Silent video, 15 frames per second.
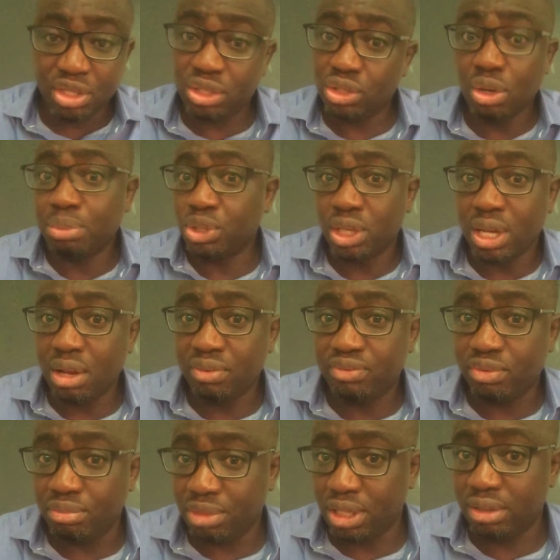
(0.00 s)
it's optional
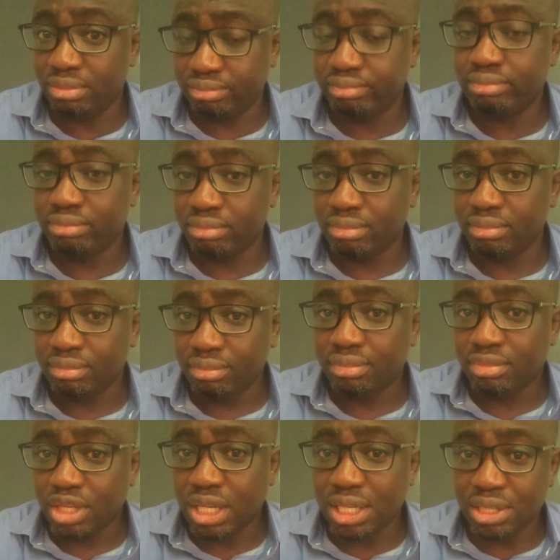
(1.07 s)
for me.
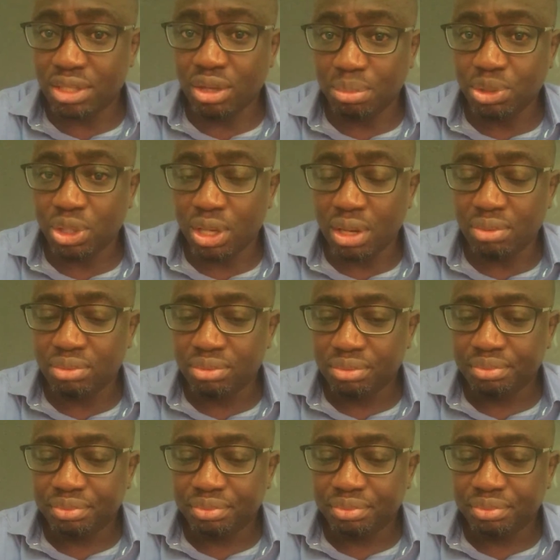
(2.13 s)
It's optional,